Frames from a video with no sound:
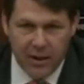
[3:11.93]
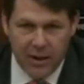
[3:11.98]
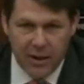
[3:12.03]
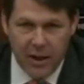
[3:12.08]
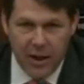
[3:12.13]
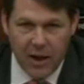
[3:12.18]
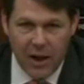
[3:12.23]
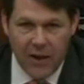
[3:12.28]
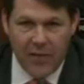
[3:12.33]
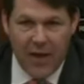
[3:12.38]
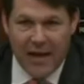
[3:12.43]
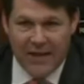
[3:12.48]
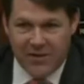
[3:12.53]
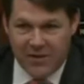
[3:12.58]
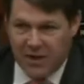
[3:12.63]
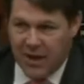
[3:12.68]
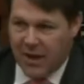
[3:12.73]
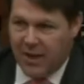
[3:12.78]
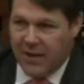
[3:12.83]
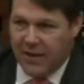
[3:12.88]
And
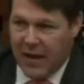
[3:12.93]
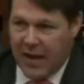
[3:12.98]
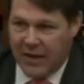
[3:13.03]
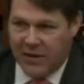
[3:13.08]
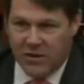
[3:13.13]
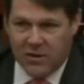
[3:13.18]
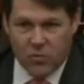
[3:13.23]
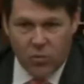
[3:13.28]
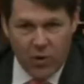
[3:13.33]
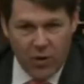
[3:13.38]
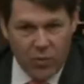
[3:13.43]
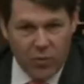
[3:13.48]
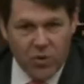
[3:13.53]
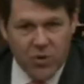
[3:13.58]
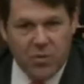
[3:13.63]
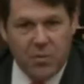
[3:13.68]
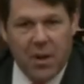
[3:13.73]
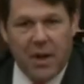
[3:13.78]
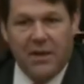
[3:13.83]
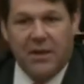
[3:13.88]
that's with
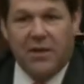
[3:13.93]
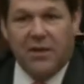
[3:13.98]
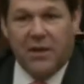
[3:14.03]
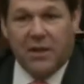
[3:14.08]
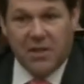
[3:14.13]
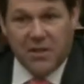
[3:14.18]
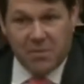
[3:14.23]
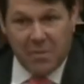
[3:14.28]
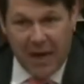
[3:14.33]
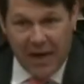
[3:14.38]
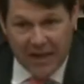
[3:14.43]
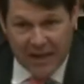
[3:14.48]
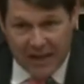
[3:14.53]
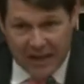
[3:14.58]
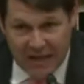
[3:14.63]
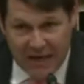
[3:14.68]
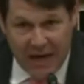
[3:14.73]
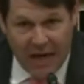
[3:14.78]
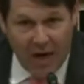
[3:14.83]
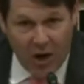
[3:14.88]
respect to
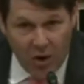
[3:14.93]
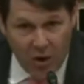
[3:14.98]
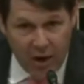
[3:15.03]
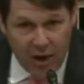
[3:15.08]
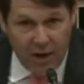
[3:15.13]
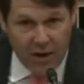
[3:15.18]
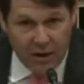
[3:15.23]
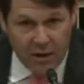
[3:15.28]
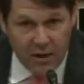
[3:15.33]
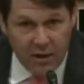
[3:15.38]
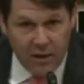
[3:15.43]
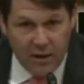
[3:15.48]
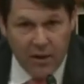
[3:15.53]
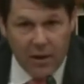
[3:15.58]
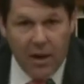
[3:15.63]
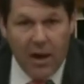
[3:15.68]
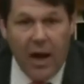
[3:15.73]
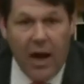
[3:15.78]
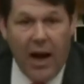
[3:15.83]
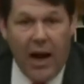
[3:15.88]
expanded carry
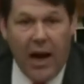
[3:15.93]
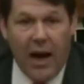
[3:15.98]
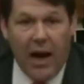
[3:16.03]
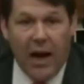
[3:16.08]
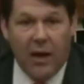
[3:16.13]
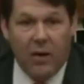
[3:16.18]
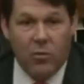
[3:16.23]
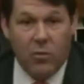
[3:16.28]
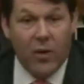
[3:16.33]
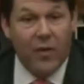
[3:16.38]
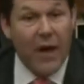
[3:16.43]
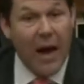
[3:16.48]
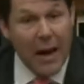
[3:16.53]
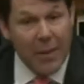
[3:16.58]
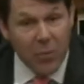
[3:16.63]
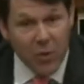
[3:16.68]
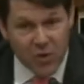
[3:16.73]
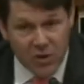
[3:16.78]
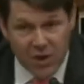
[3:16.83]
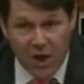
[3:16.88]
and with
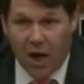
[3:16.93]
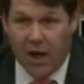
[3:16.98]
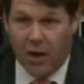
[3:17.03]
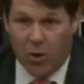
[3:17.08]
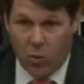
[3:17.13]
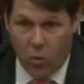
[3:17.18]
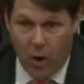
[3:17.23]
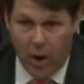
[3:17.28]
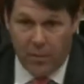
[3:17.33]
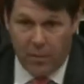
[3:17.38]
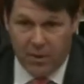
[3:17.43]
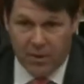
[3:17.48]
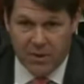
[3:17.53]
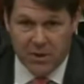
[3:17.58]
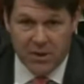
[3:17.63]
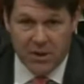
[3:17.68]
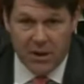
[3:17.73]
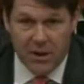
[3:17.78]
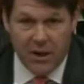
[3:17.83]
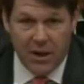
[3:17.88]
hypersonic
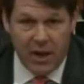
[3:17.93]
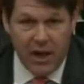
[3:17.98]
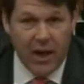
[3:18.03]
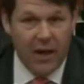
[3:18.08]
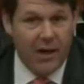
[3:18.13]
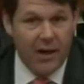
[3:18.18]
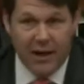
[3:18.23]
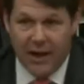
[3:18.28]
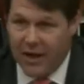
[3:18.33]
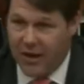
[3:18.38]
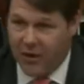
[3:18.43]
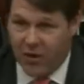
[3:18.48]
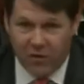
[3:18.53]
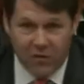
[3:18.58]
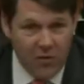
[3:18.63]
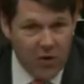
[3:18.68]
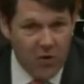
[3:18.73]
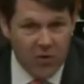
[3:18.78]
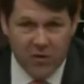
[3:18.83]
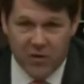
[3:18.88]
weapons. And again, your
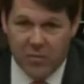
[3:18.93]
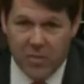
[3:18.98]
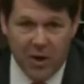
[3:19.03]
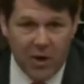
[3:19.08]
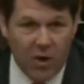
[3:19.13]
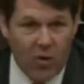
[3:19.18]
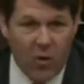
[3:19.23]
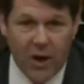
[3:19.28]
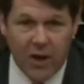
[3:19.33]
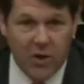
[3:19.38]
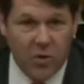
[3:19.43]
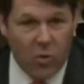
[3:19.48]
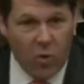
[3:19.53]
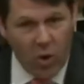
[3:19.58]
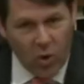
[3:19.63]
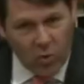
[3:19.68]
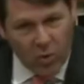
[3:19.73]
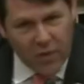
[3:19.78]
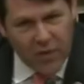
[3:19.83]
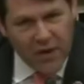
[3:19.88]
folks have been great to
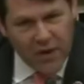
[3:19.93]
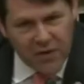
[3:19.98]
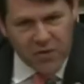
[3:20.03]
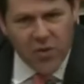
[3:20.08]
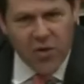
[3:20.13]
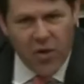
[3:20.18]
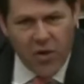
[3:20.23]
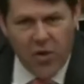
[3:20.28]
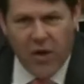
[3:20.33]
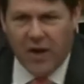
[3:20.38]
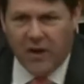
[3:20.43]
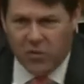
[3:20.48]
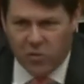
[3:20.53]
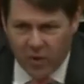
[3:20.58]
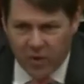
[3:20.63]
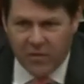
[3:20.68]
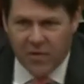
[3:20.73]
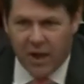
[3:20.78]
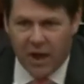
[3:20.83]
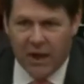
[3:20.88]
work with. These are the things
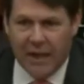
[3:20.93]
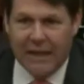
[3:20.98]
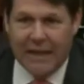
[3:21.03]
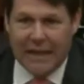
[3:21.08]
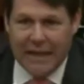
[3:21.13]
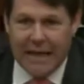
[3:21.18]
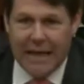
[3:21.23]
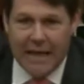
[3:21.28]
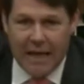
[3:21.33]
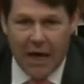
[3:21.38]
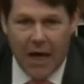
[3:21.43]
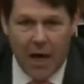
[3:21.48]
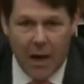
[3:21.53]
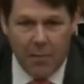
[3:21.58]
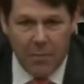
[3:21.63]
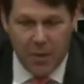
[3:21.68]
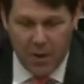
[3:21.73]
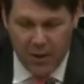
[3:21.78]
we've done leading up